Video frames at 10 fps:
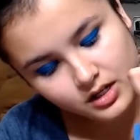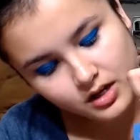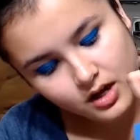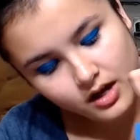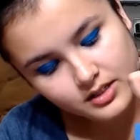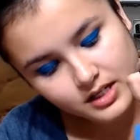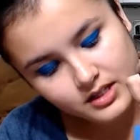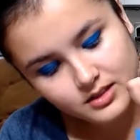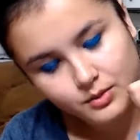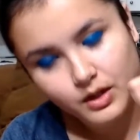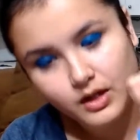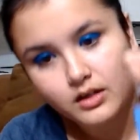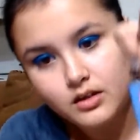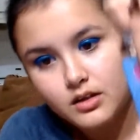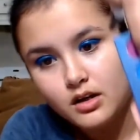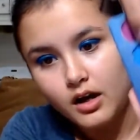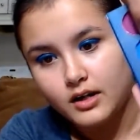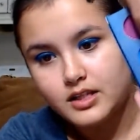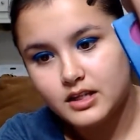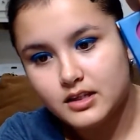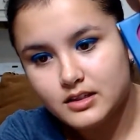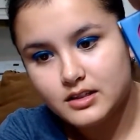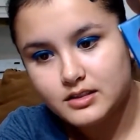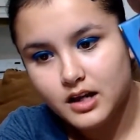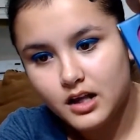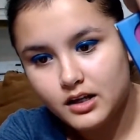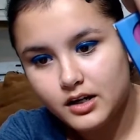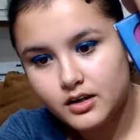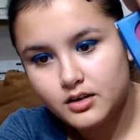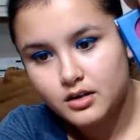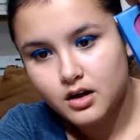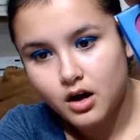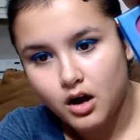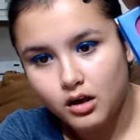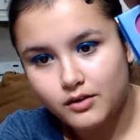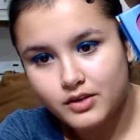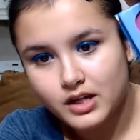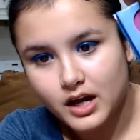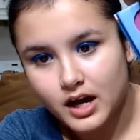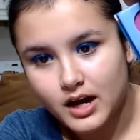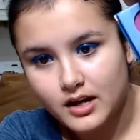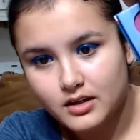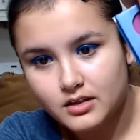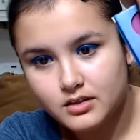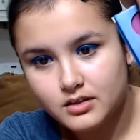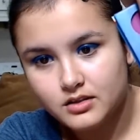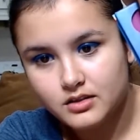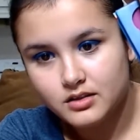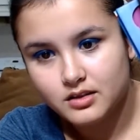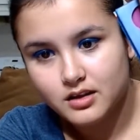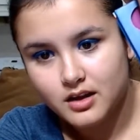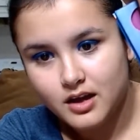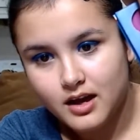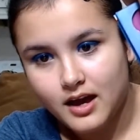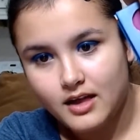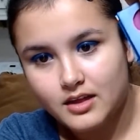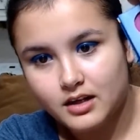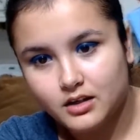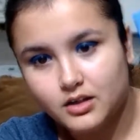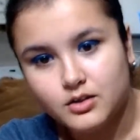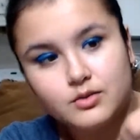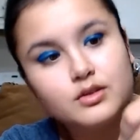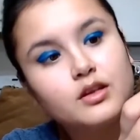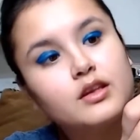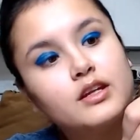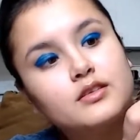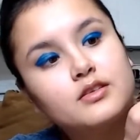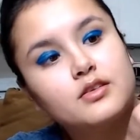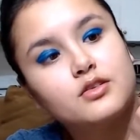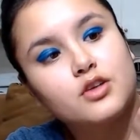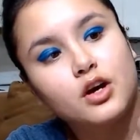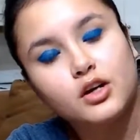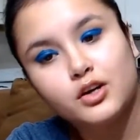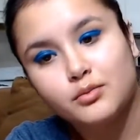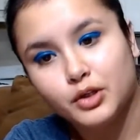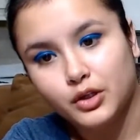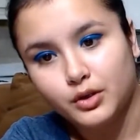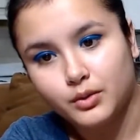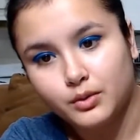I'll take this color all over the eye. And then I'll use this darker blue for the next